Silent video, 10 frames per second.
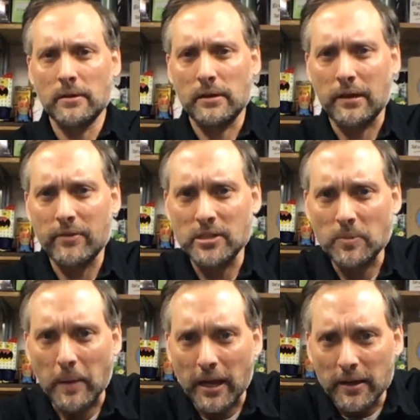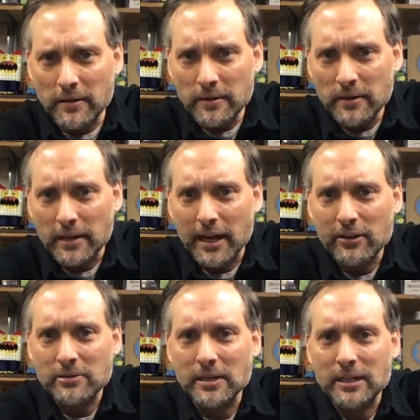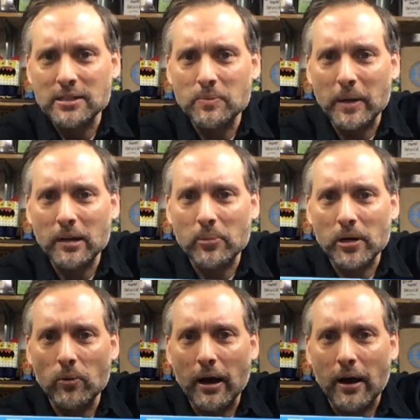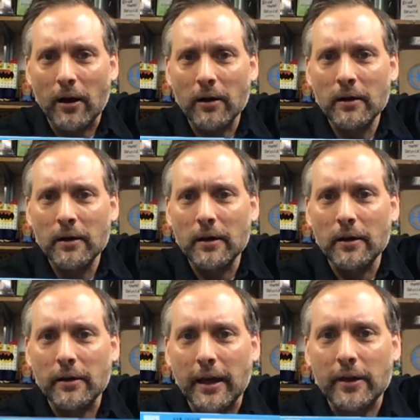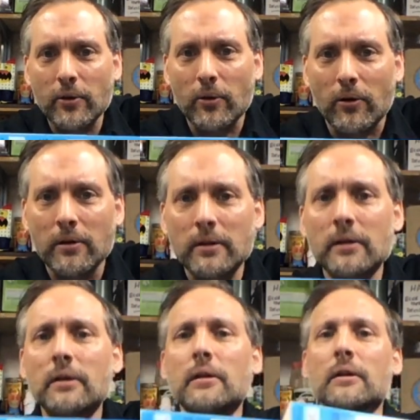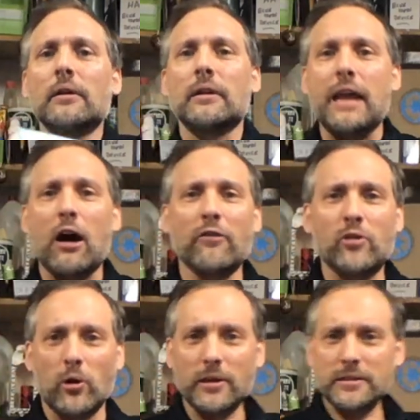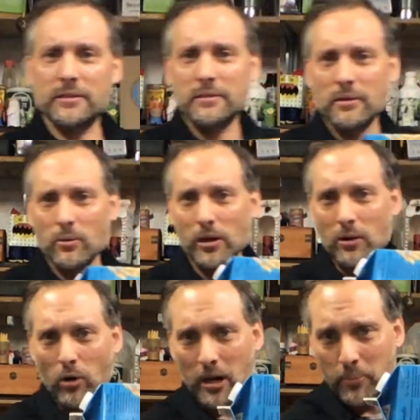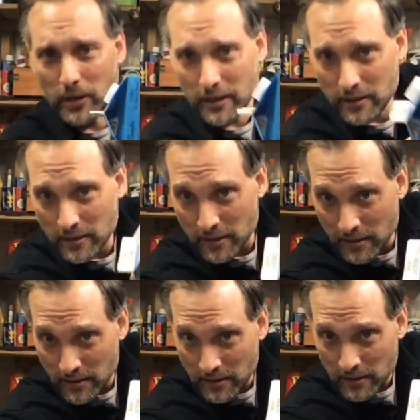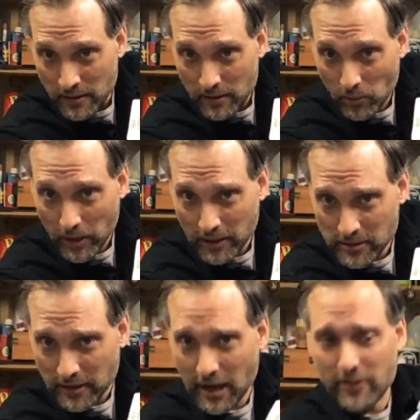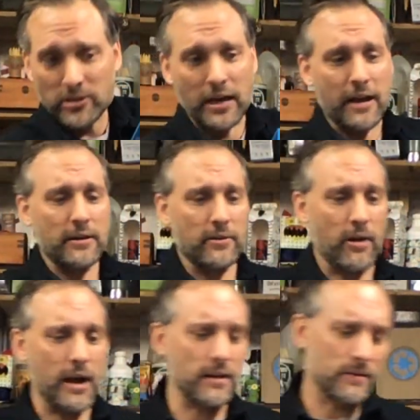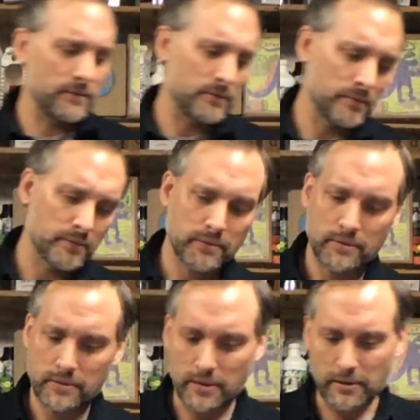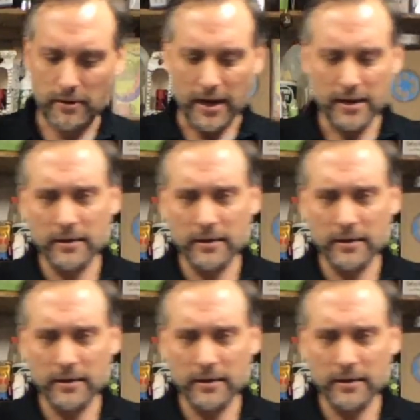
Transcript: Give it a spin. That looks like it's spinning pretty well. Okay, cool. Now, of course, we're going to want to put the wheels on the other side, right? Okay.